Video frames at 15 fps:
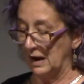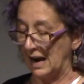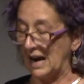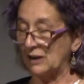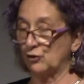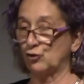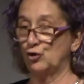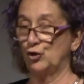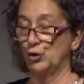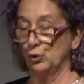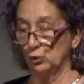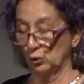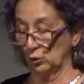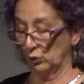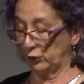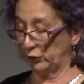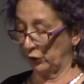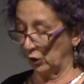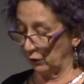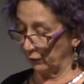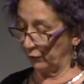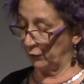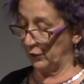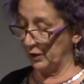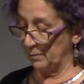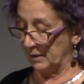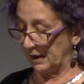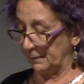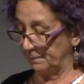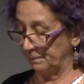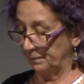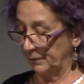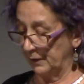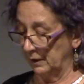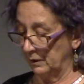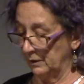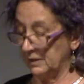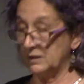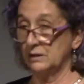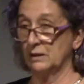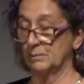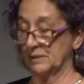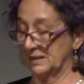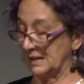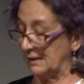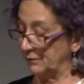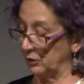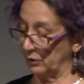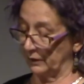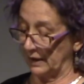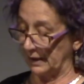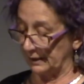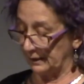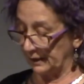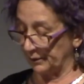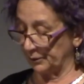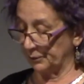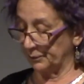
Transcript: as tools of free men. This is number seven on the handout.